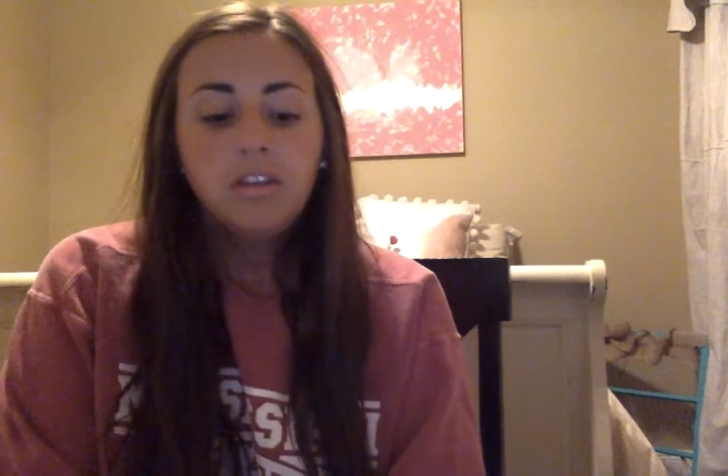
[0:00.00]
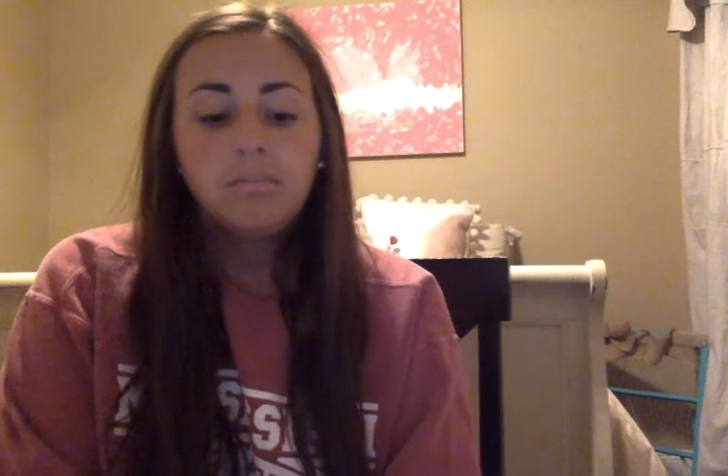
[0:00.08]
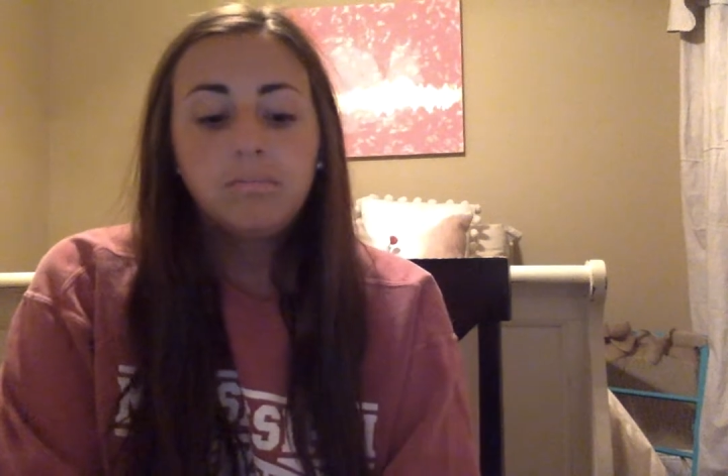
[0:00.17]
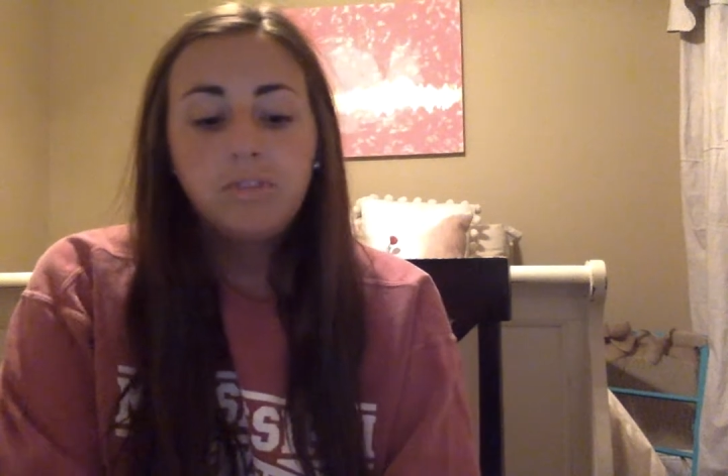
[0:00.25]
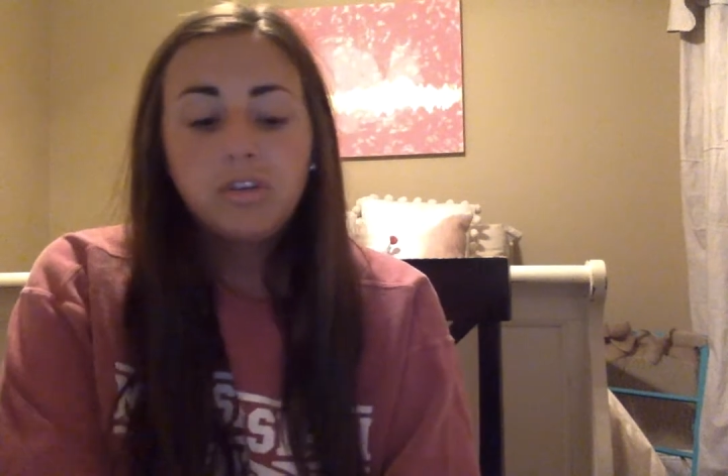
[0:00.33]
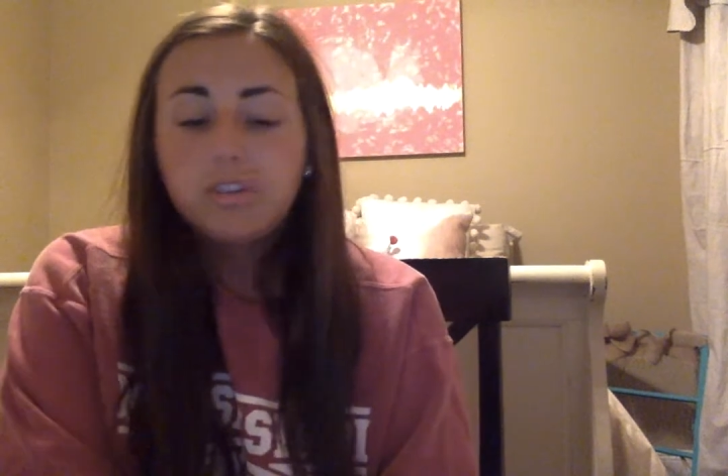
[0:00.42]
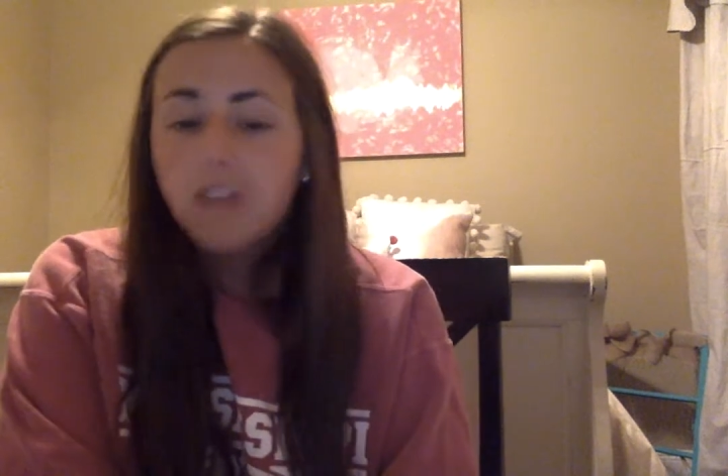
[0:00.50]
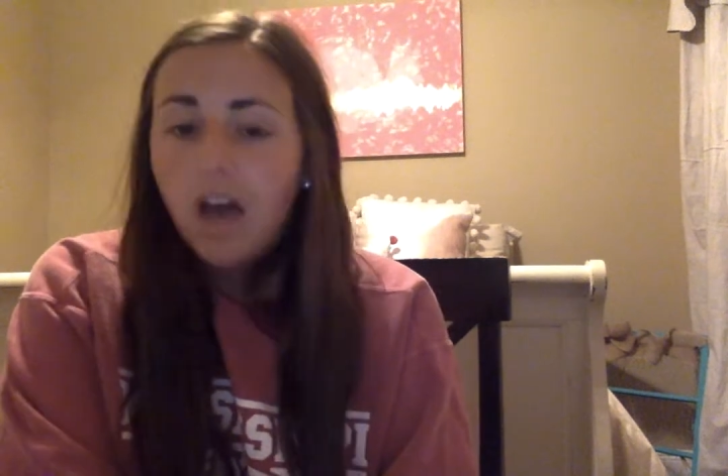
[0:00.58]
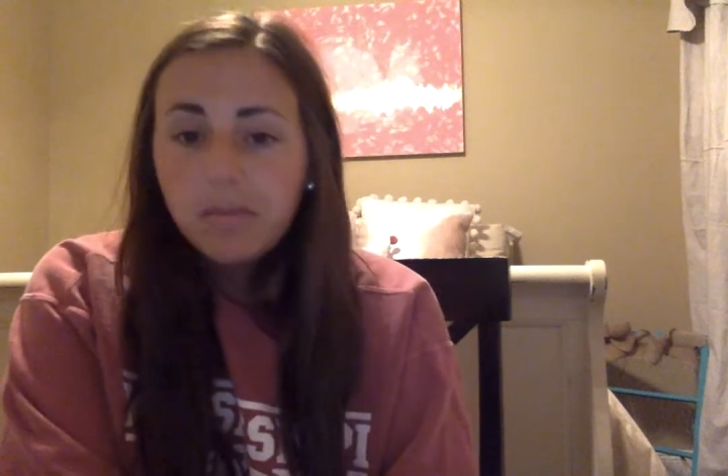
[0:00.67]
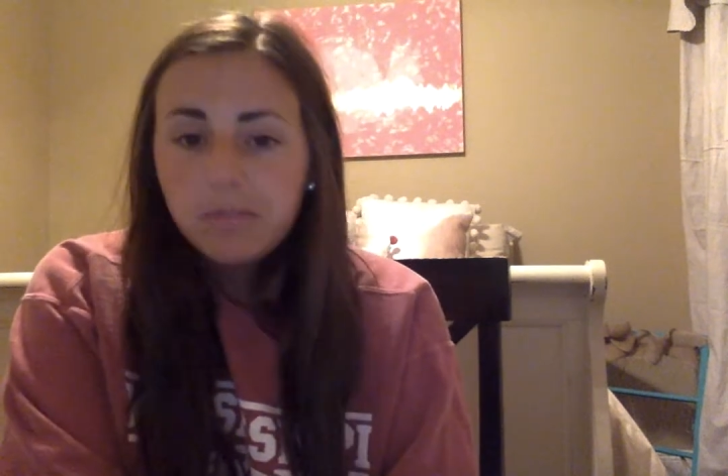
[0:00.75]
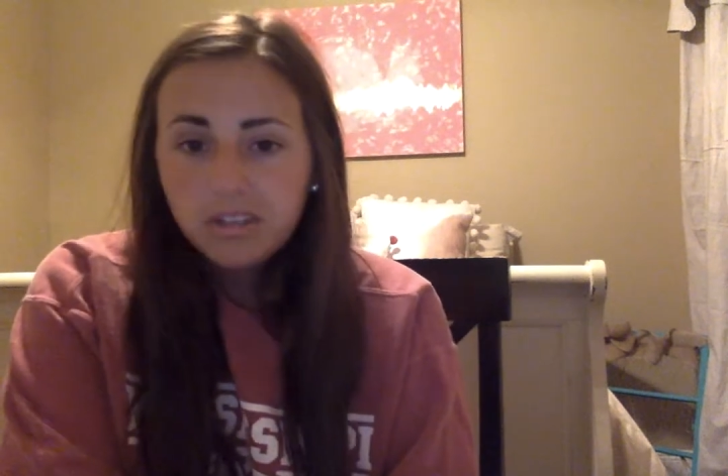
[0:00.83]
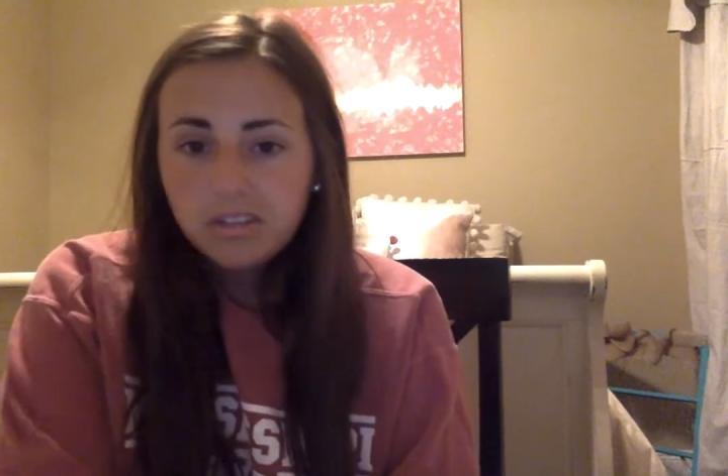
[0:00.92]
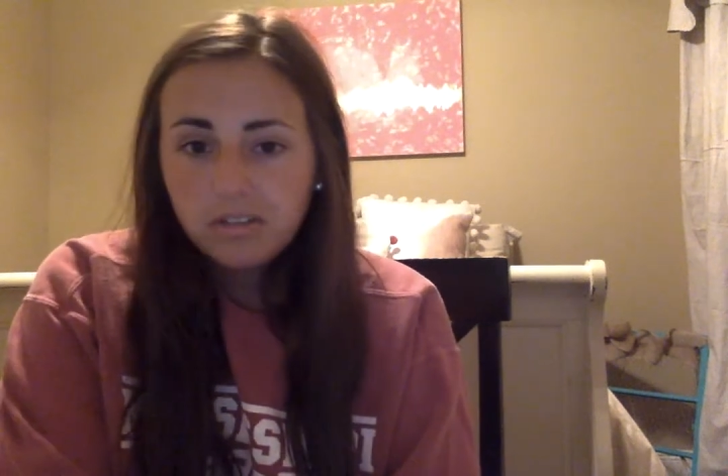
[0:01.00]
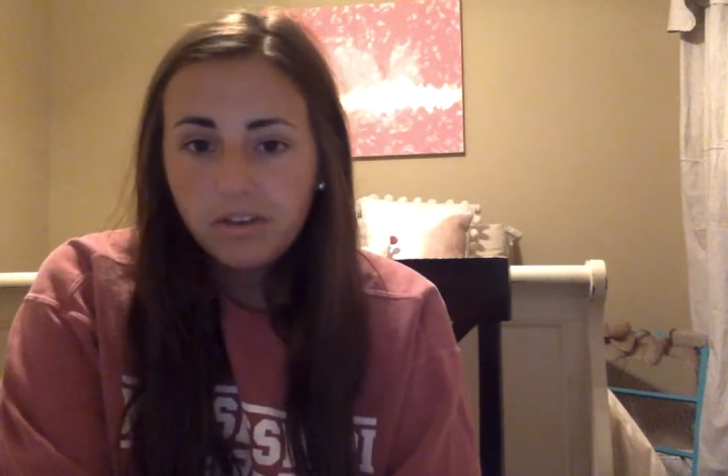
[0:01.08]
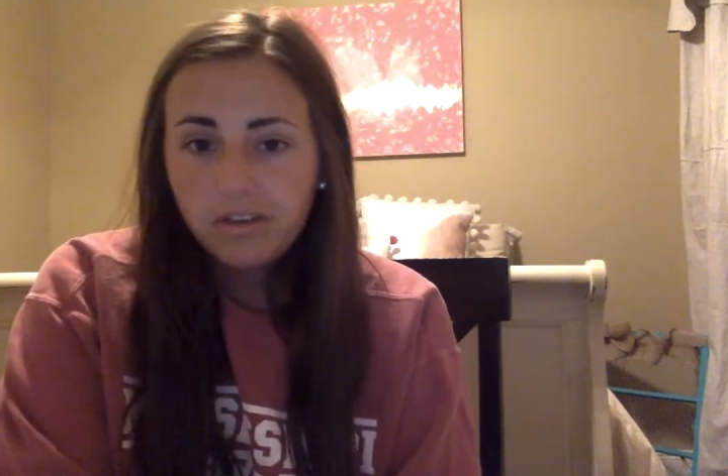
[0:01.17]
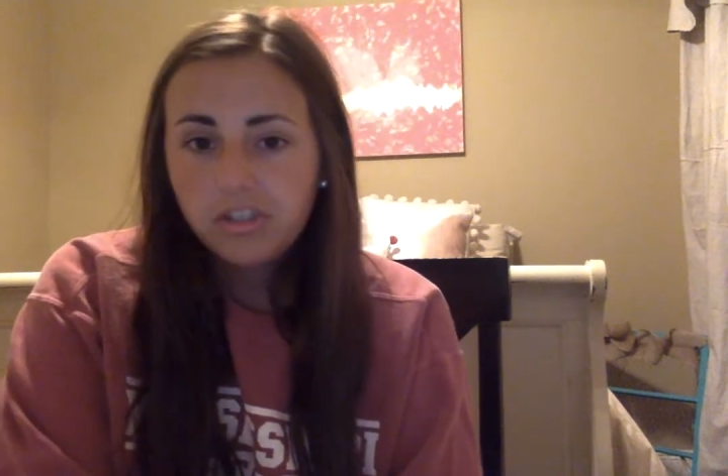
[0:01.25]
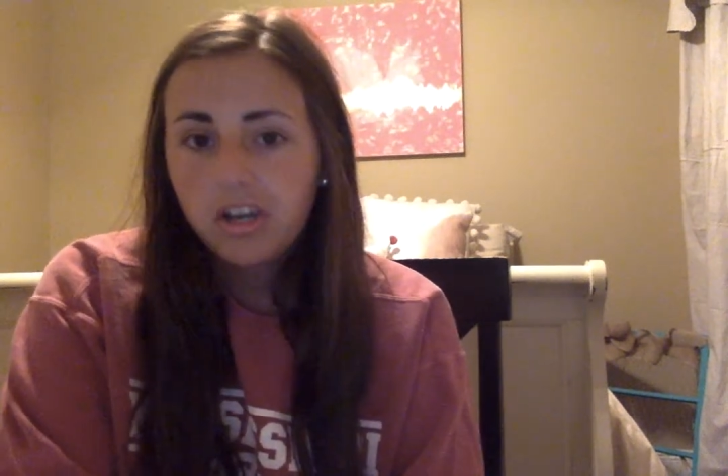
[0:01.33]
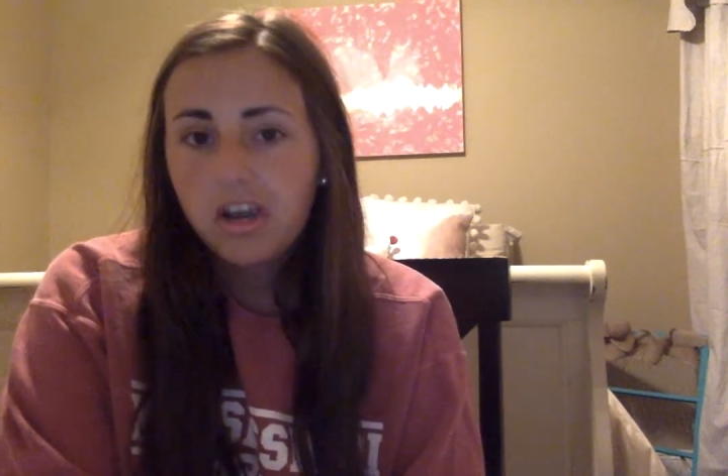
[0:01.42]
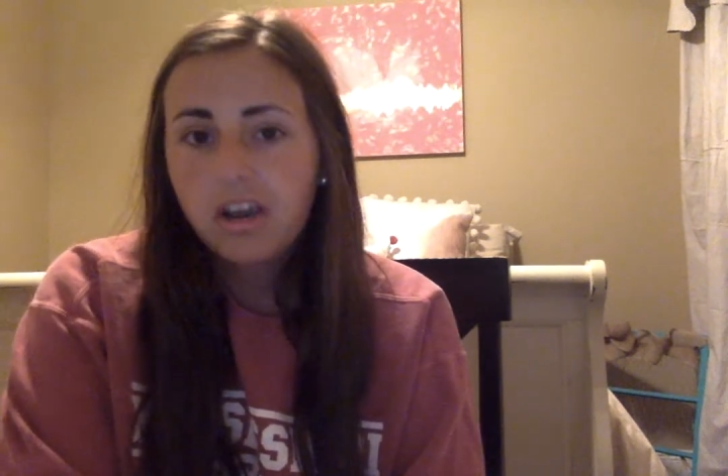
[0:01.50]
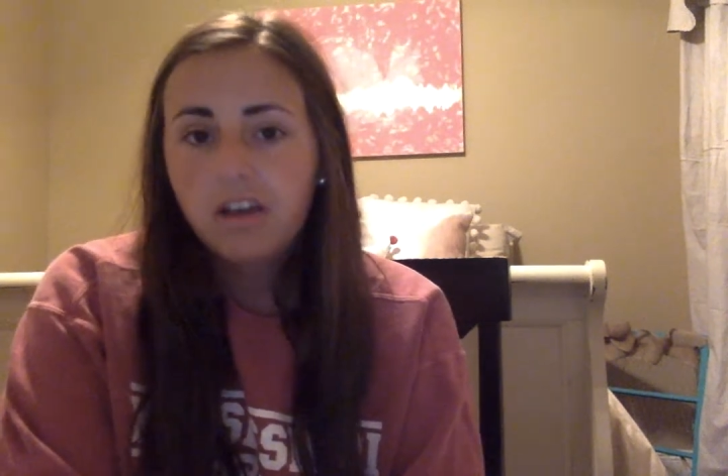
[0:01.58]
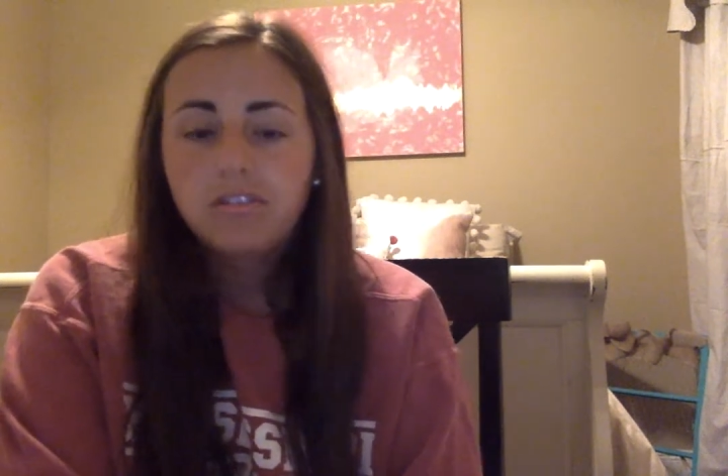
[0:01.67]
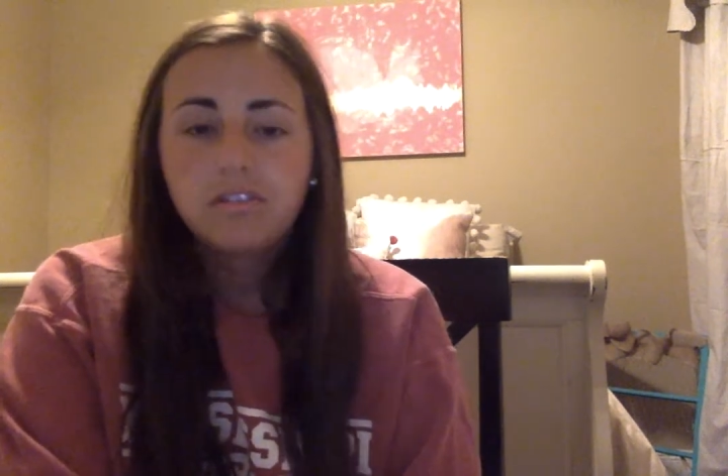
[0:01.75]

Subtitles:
use the objects around your house.